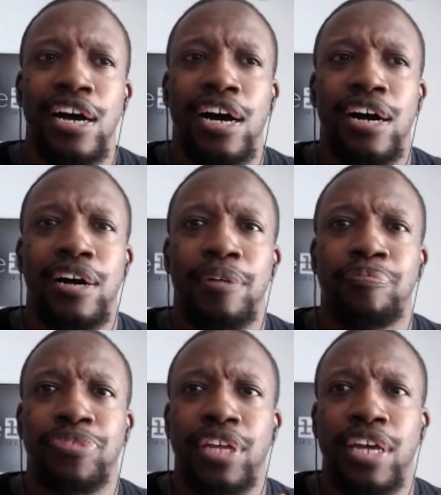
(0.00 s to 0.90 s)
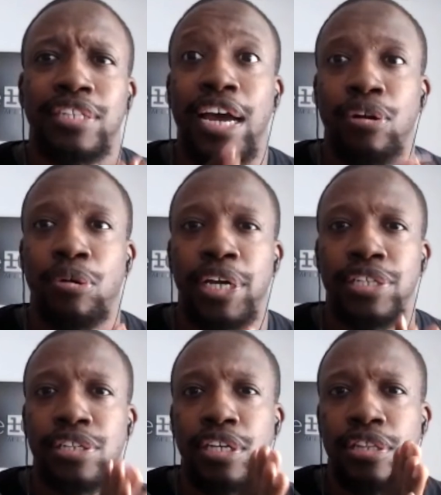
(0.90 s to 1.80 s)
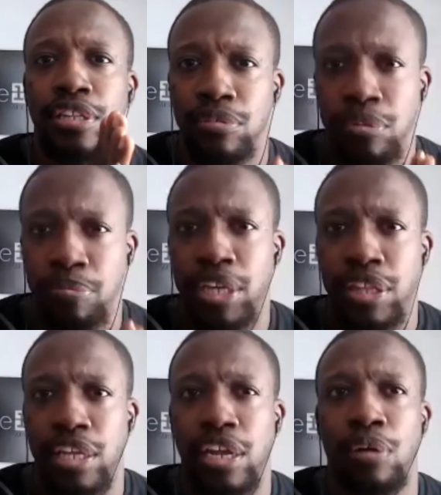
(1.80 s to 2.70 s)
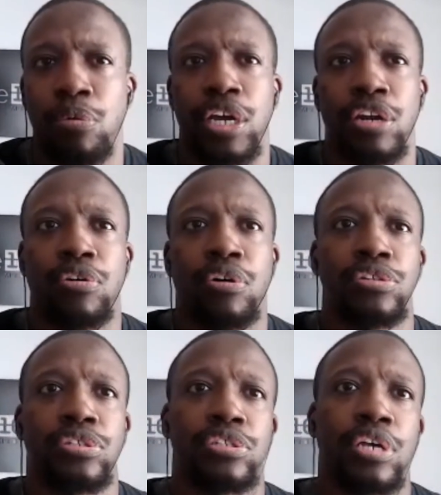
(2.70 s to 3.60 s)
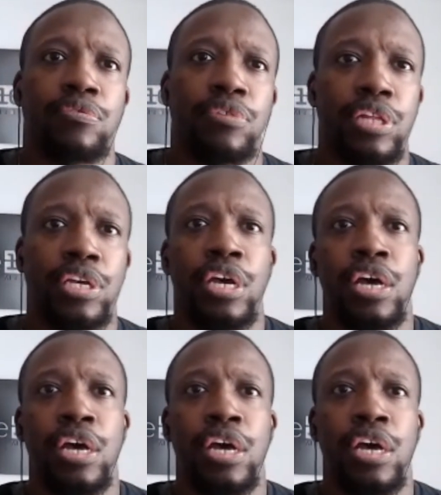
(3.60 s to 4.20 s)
Ty Lopez, the big thing that I want to get across is that really